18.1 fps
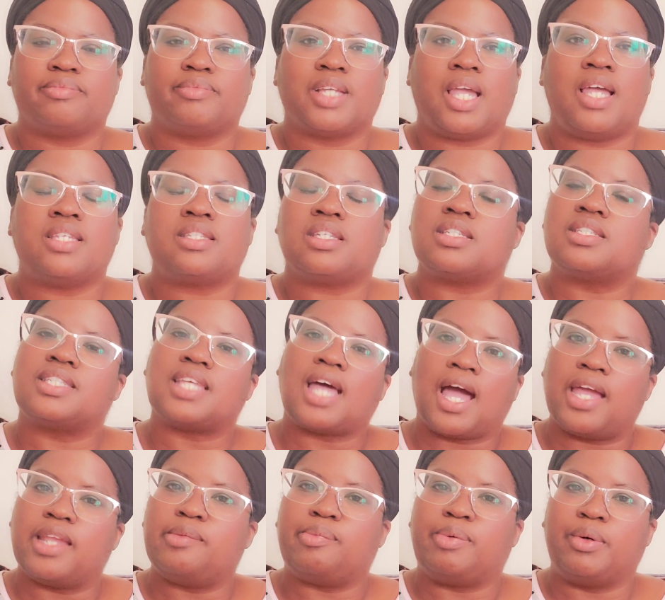As a
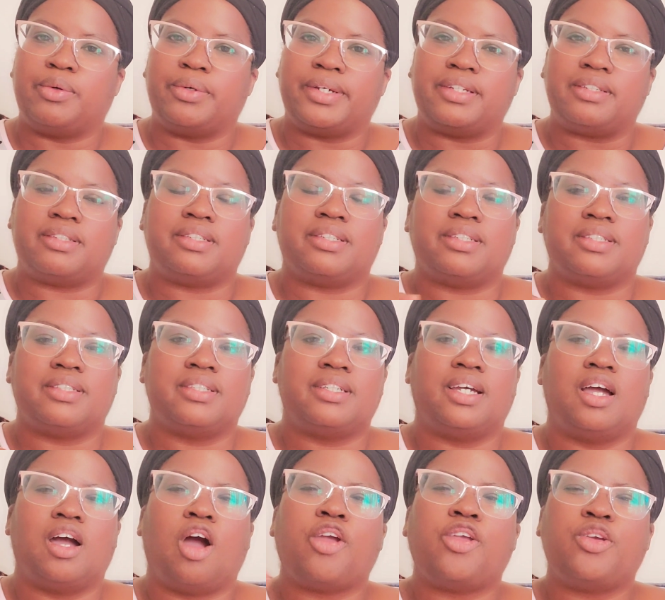side point,
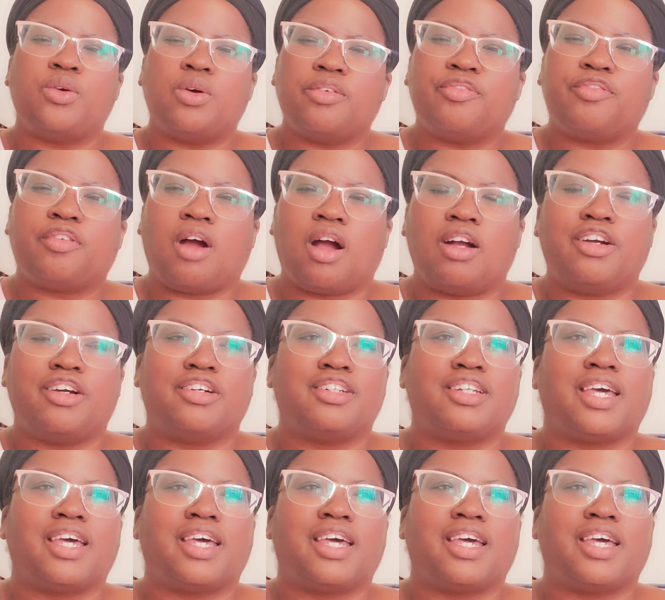are you a frogger?